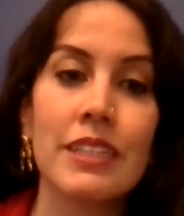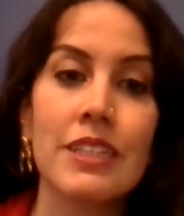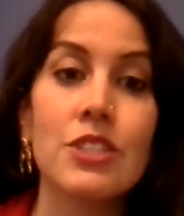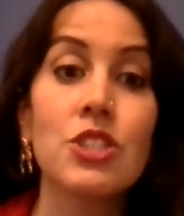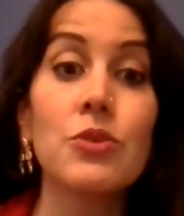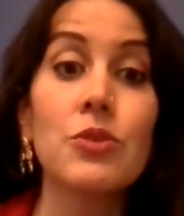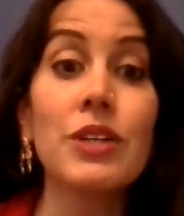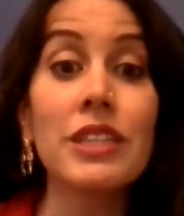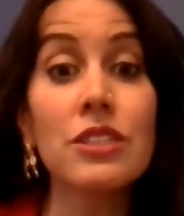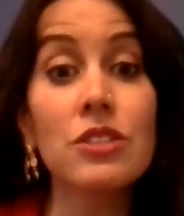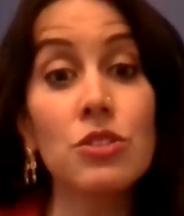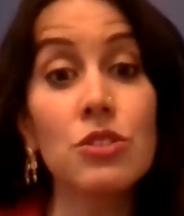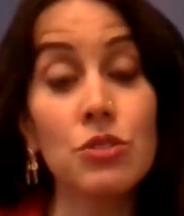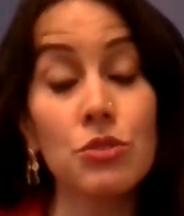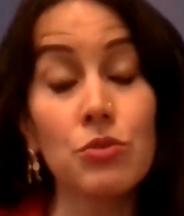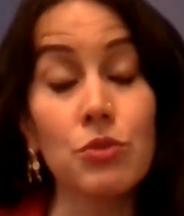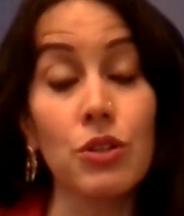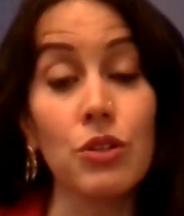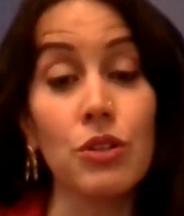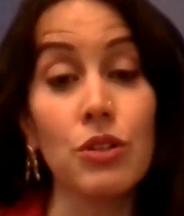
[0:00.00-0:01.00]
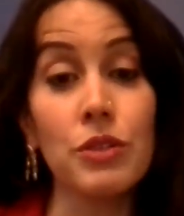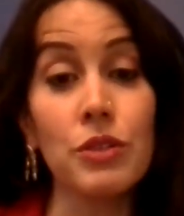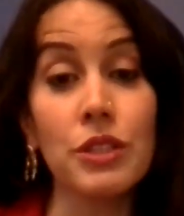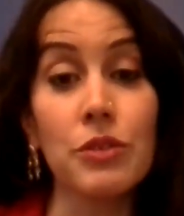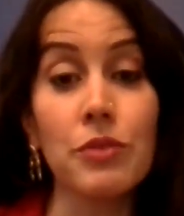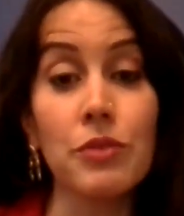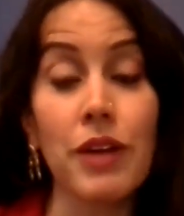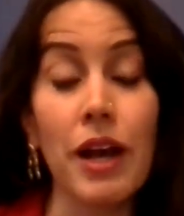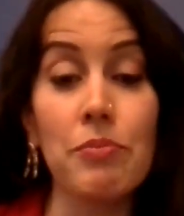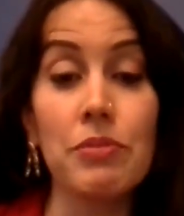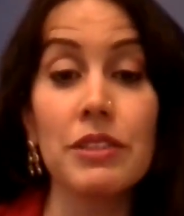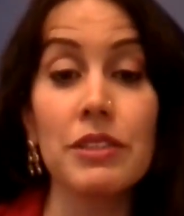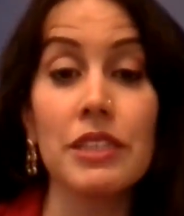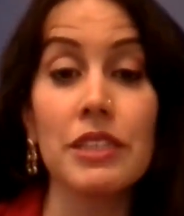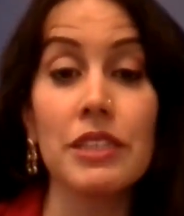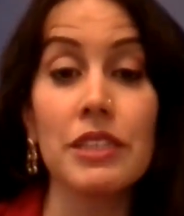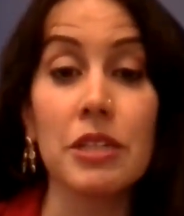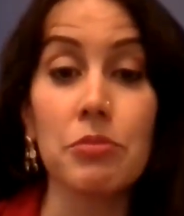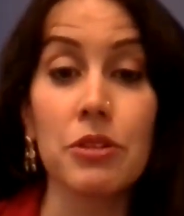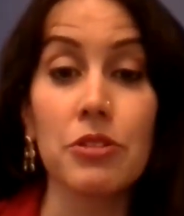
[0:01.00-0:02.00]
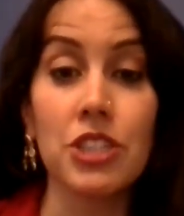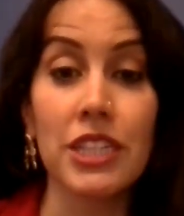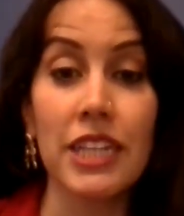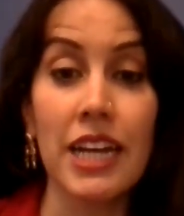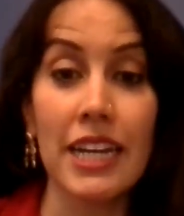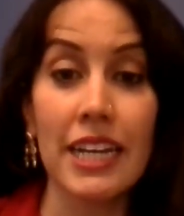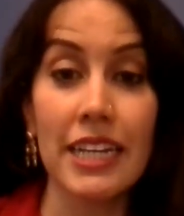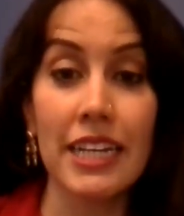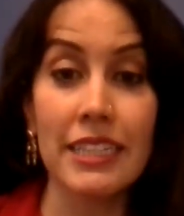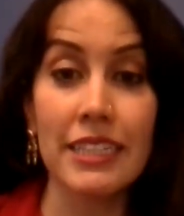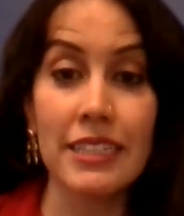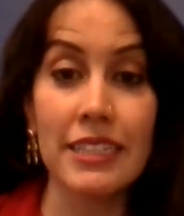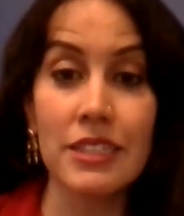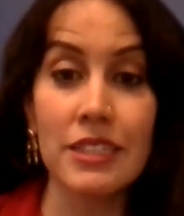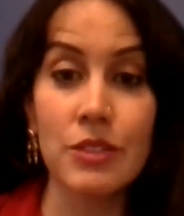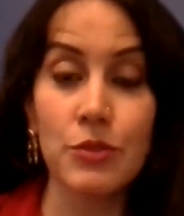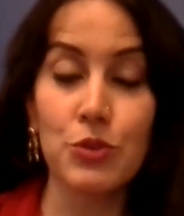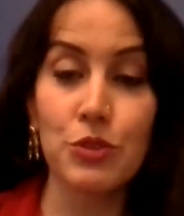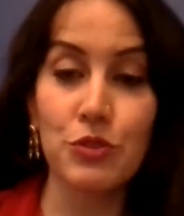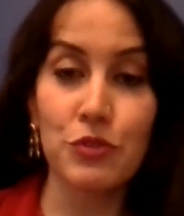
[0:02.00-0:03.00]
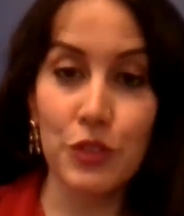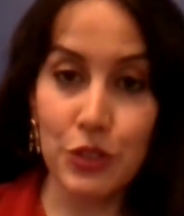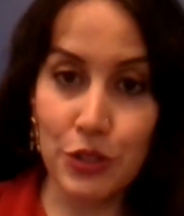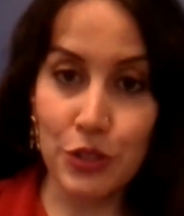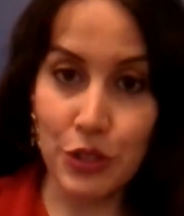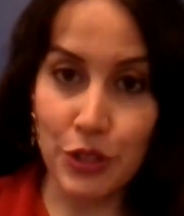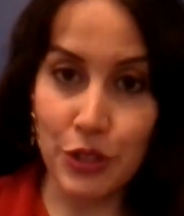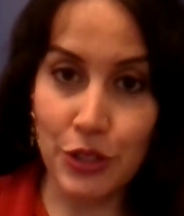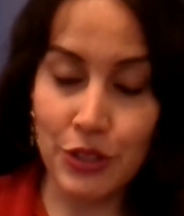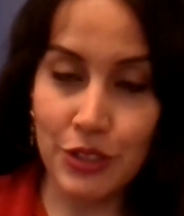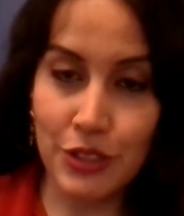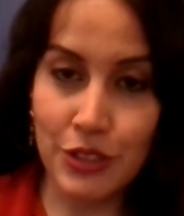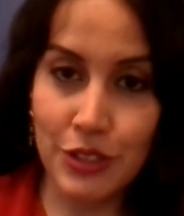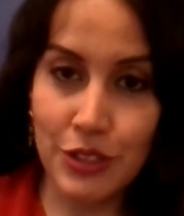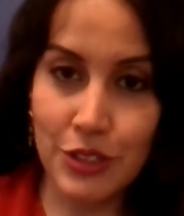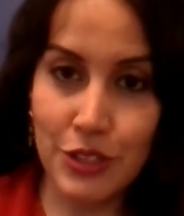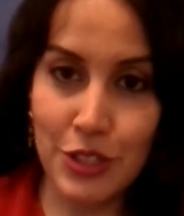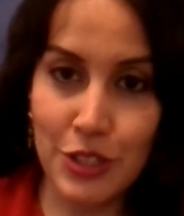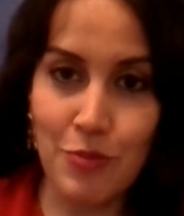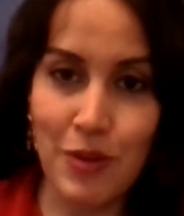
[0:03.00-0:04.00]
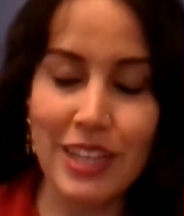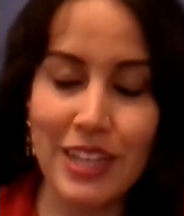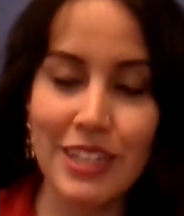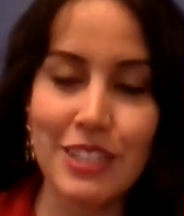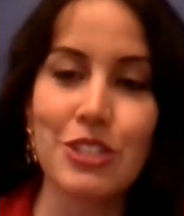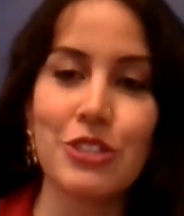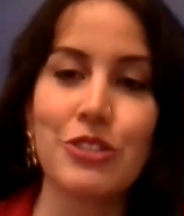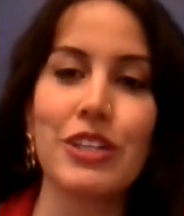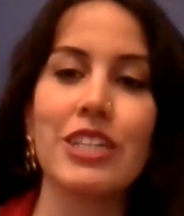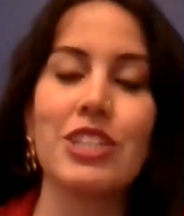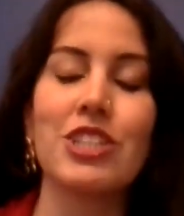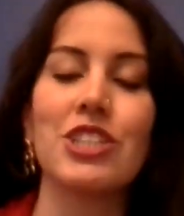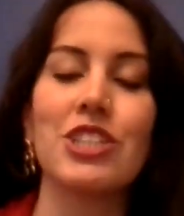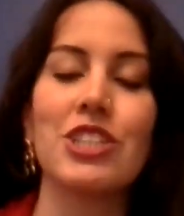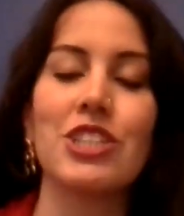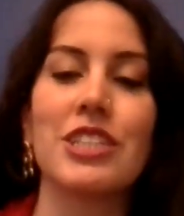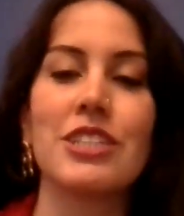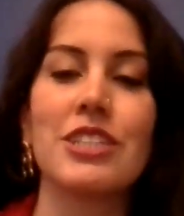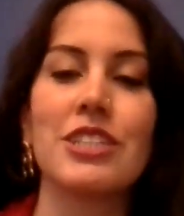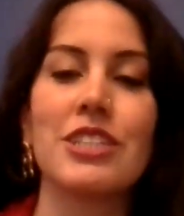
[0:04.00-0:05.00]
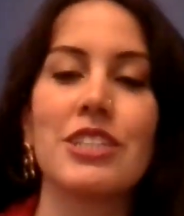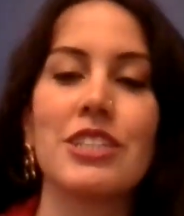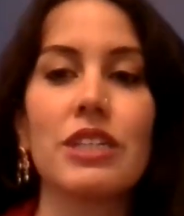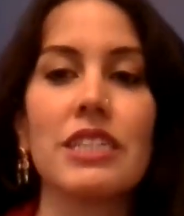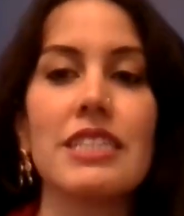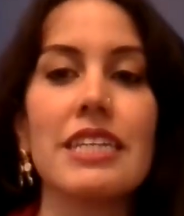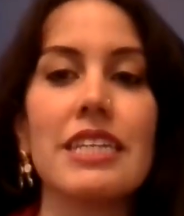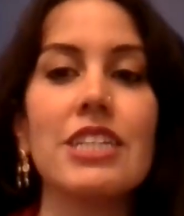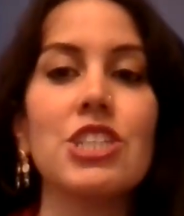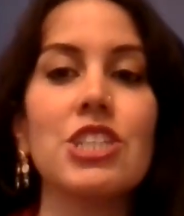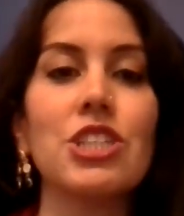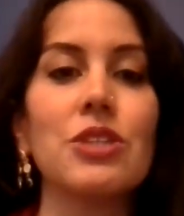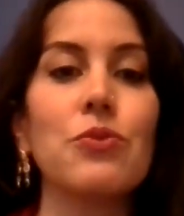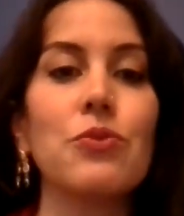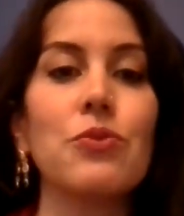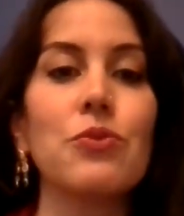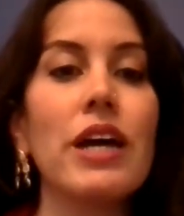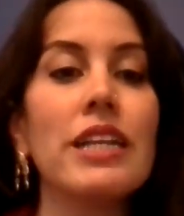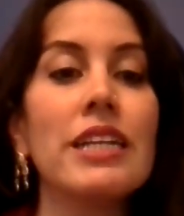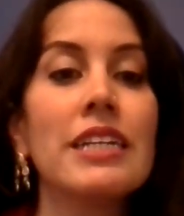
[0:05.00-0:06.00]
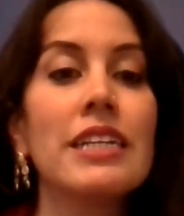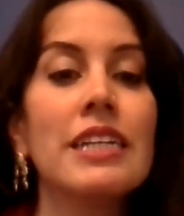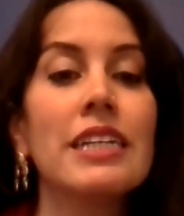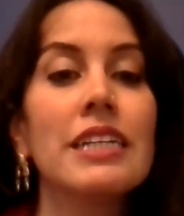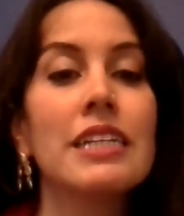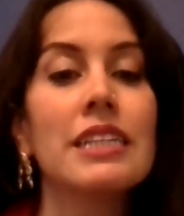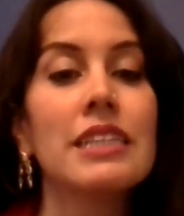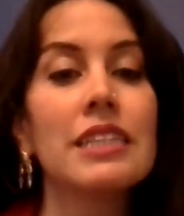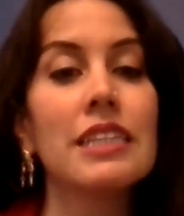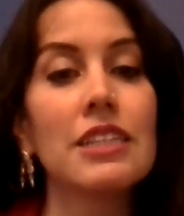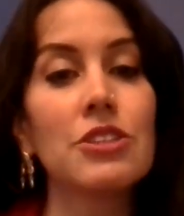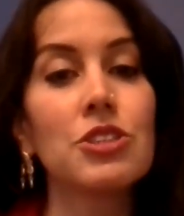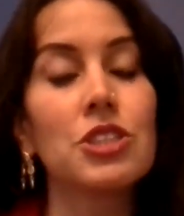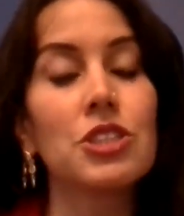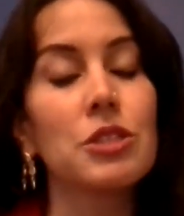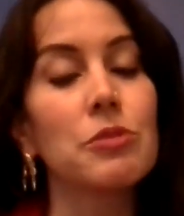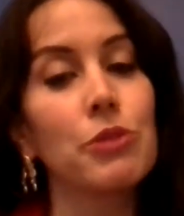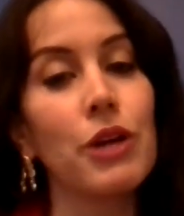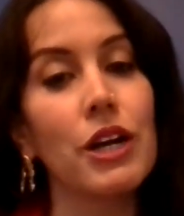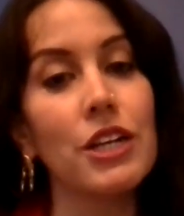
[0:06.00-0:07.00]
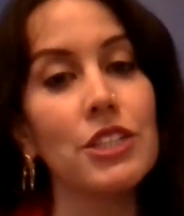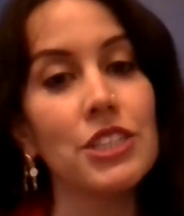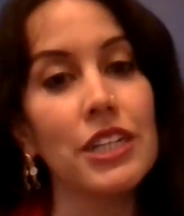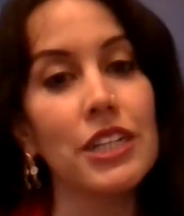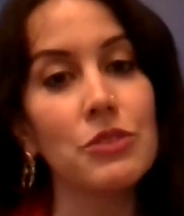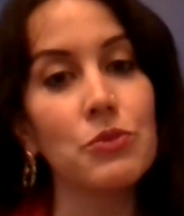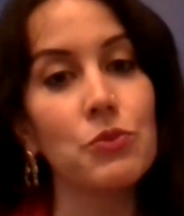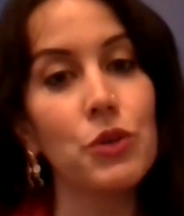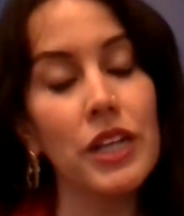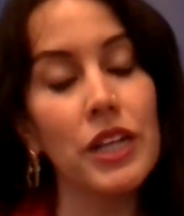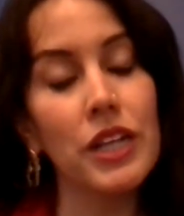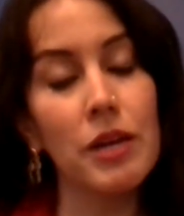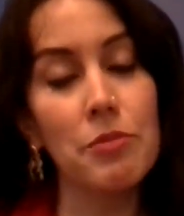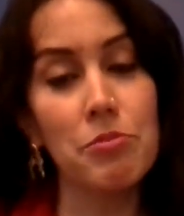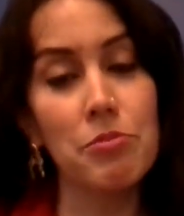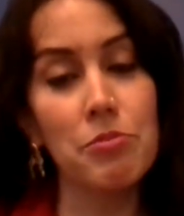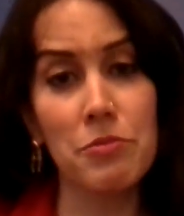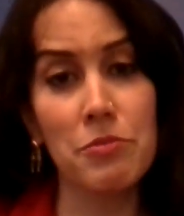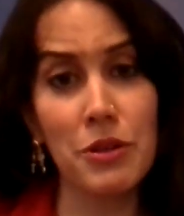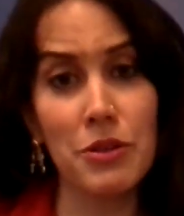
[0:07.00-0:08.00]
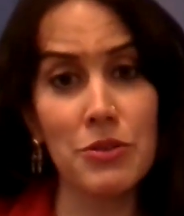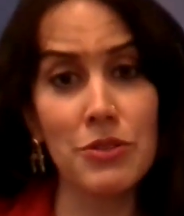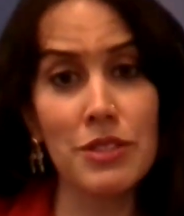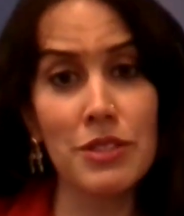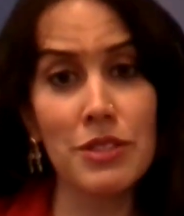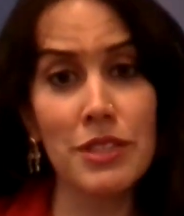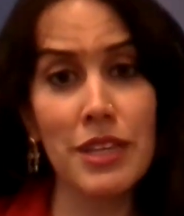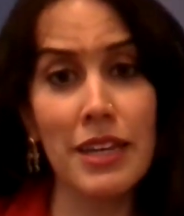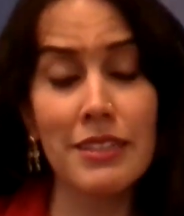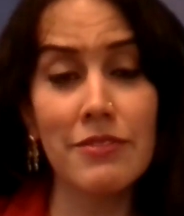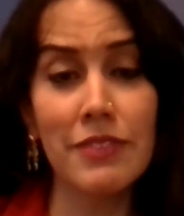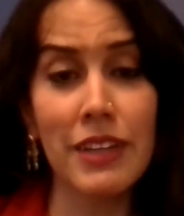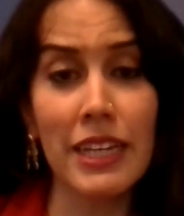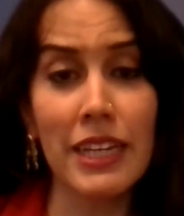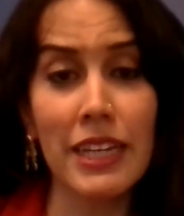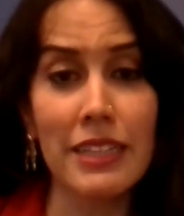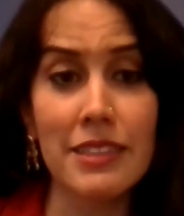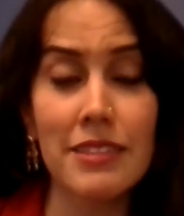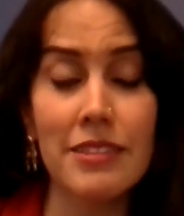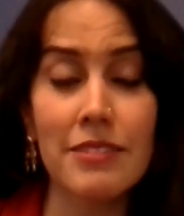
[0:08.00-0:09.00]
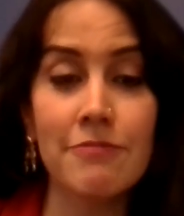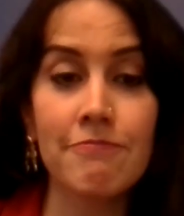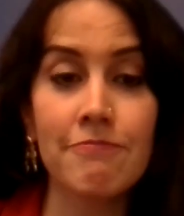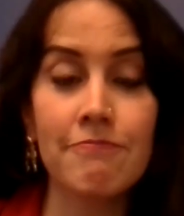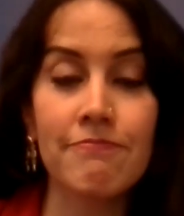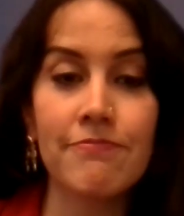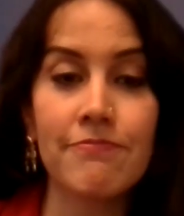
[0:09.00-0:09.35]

So in this new role, with a rapidly approaching hiatus, which would further slow my integration into the organization, what leadership project would I propose and advance?